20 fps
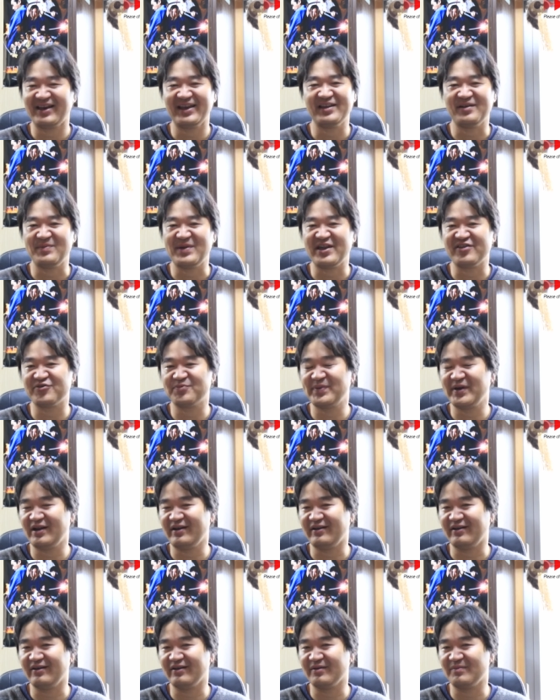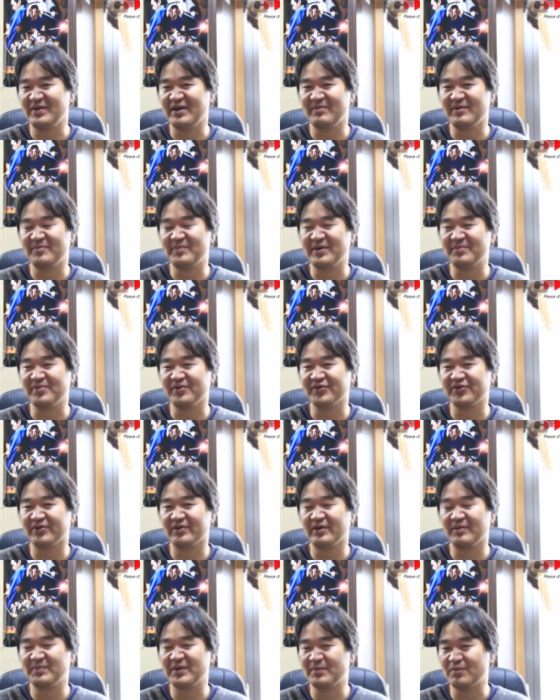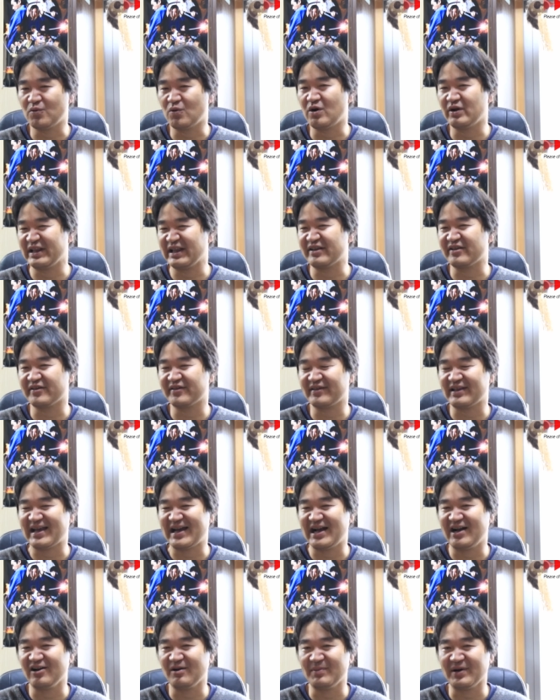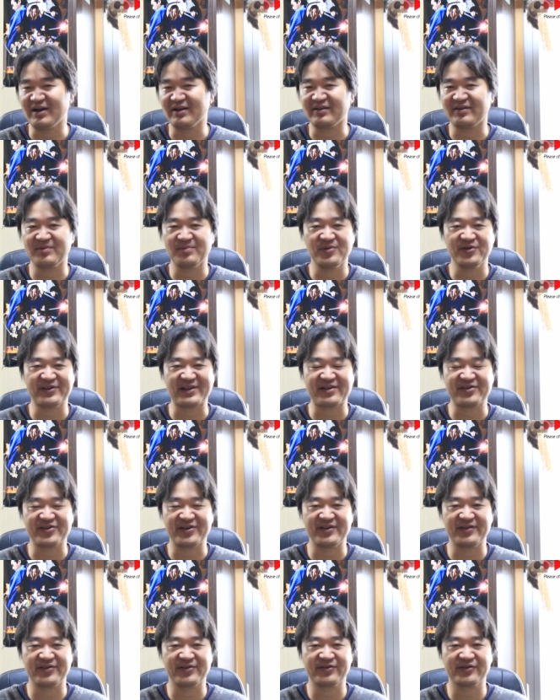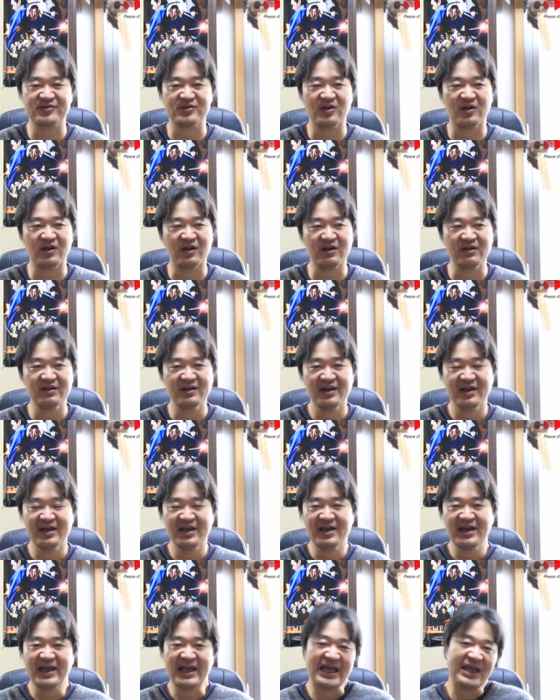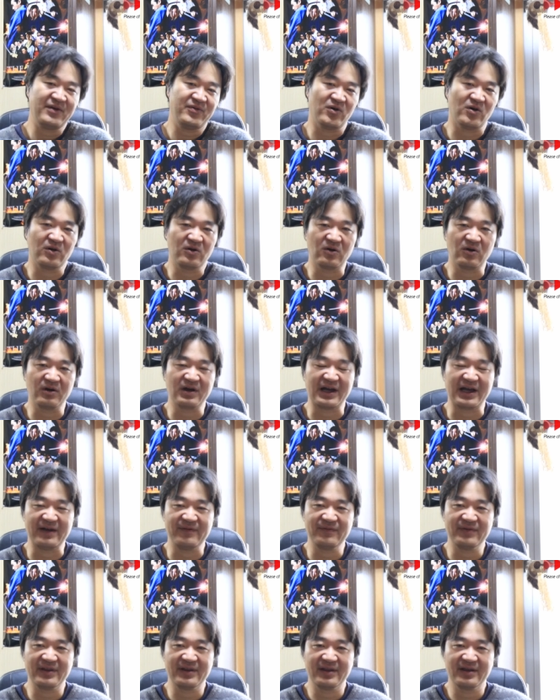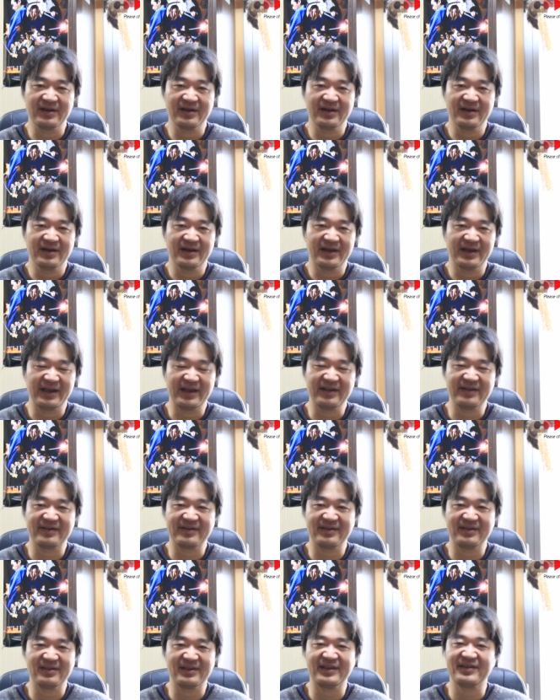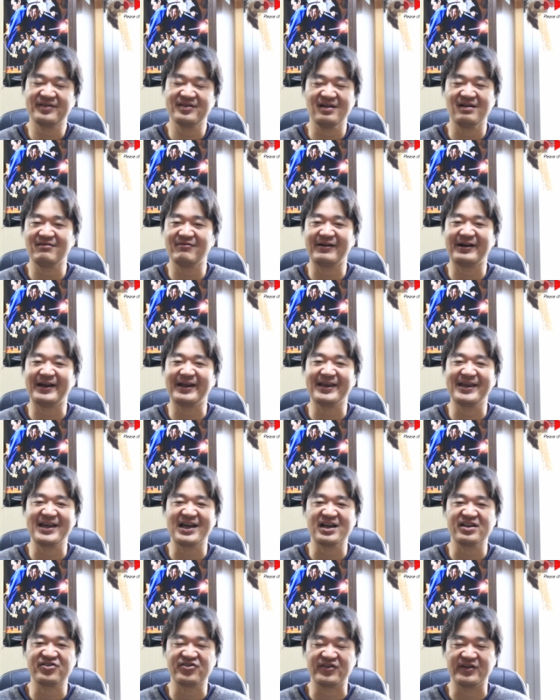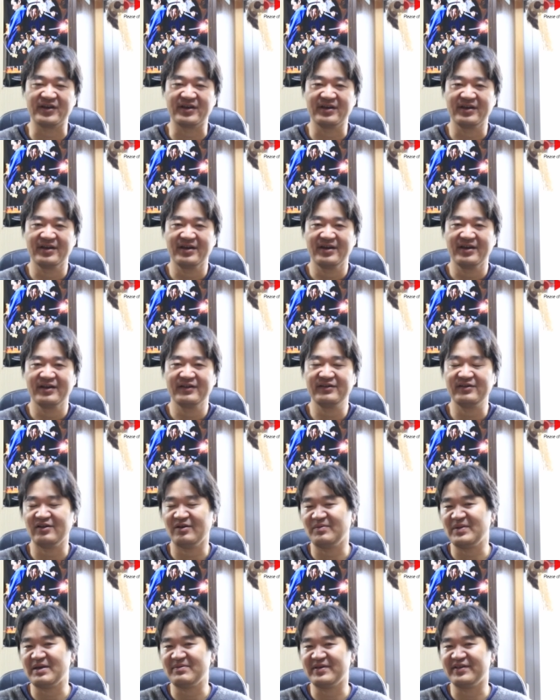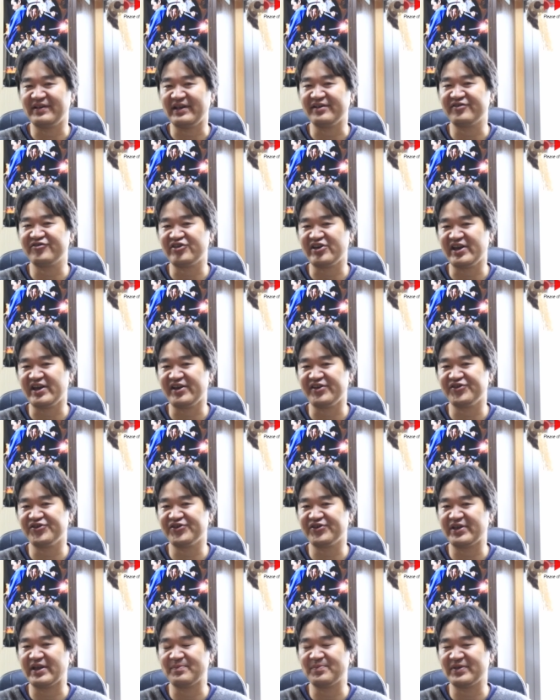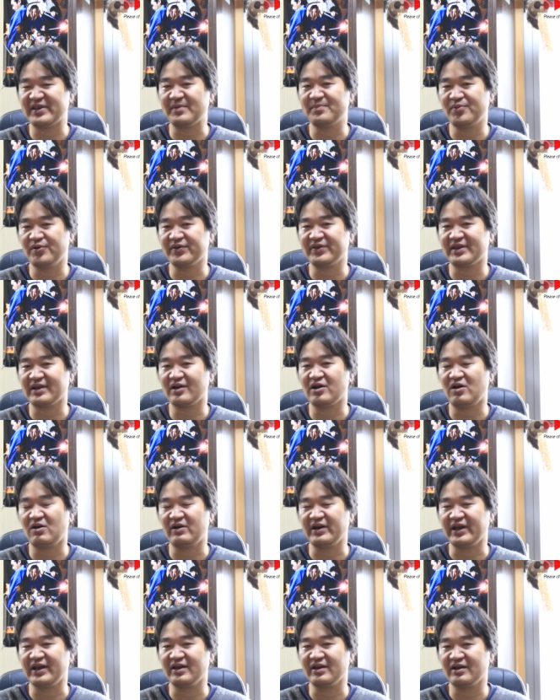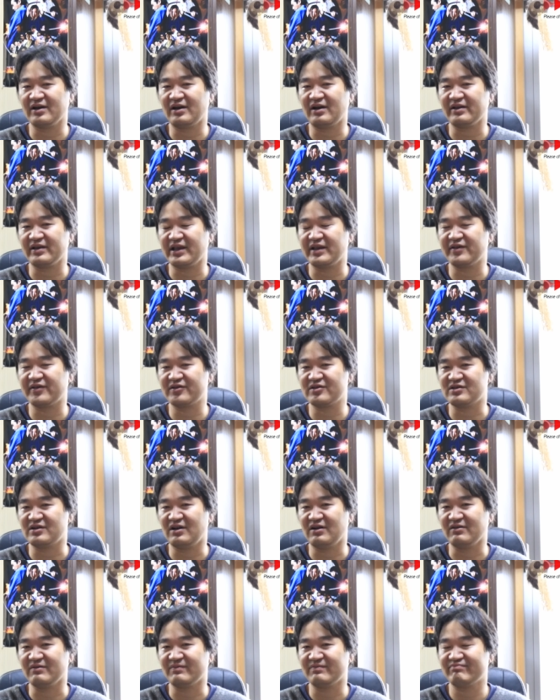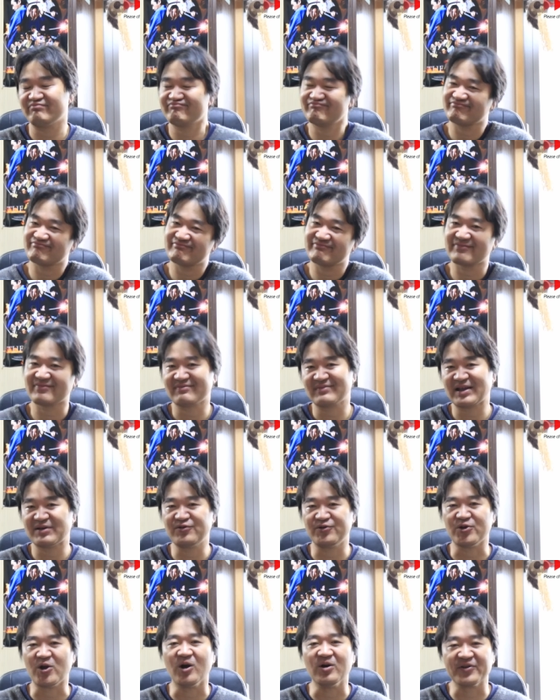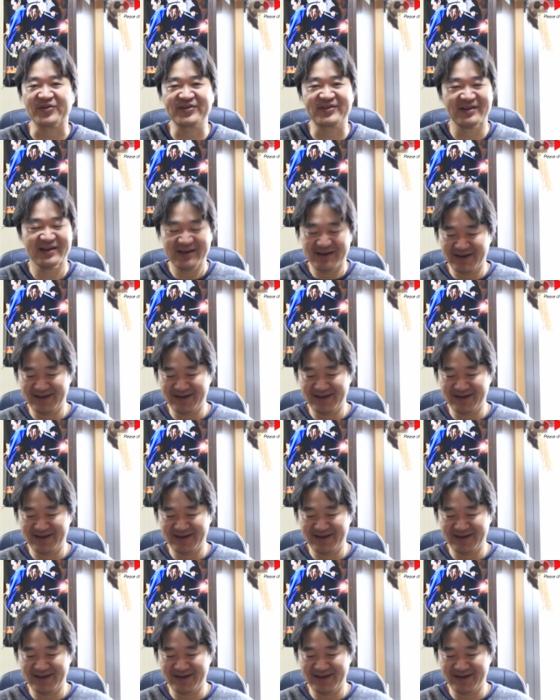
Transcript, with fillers: In the Meiji period, maybe people people wanted to say about Musashi's score. "Hey for Gokan," it's it's not very catchy. So maybe they changed, they put the Gorin on his clone. Who knows?